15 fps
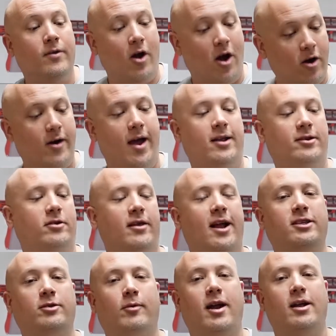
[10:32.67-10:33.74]
All right, so
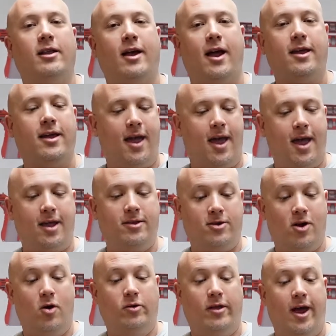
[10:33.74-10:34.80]
that's what I like and
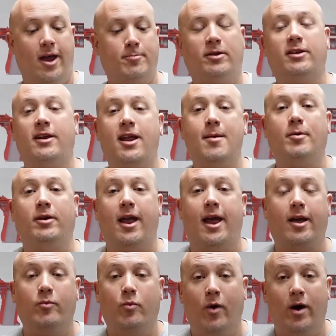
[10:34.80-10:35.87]
don't like, but today I'm gonna to
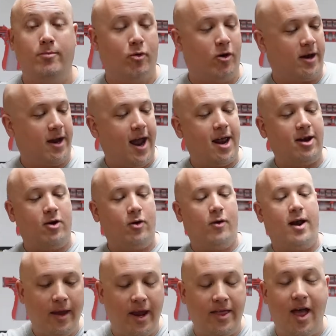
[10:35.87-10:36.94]
add one more
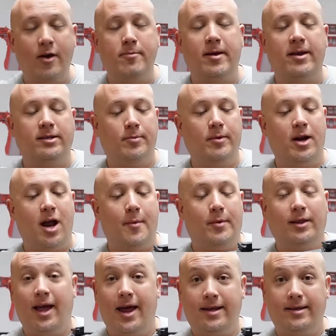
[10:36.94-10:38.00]
category, and that would be something I
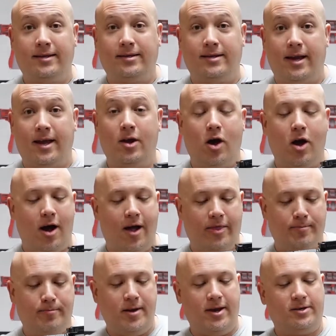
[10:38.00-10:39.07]
would like to see on
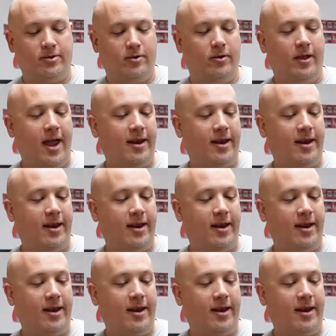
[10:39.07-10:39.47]
the pistol,